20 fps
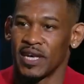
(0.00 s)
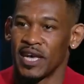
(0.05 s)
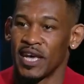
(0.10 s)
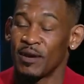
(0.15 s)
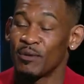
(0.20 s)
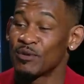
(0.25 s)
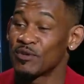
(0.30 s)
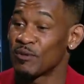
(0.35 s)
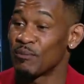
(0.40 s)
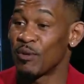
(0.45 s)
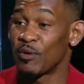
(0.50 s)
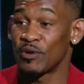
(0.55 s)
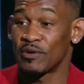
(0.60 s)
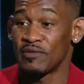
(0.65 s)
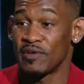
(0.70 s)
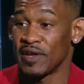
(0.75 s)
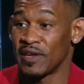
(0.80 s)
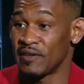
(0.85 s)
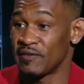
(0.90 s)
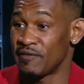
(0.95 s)
it was a
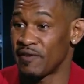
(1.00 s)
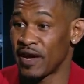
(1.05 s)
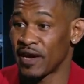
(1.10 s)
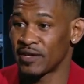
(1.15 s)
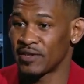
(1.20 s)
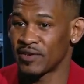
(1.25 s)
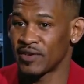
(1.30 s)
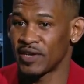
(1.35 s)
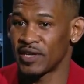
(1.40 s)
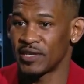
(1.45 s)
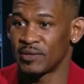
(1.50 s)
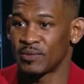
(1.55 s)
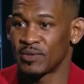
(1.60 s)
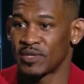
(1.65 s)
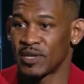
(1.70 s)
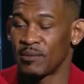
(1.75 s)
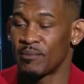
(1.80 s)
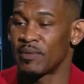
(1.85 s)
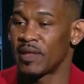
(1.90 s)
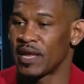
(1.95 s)
motivating factor. It was something